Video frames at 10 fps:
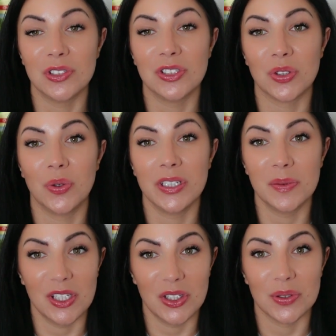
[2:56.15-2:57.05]
which is going
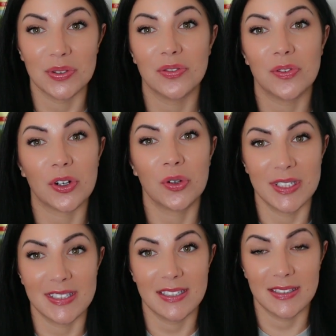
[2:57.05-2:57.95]
to be used for
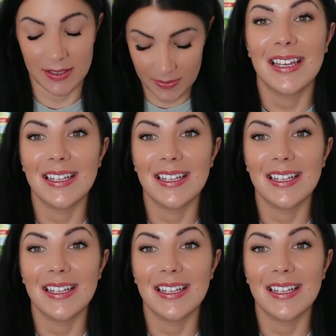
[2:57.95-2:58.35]
quizzes.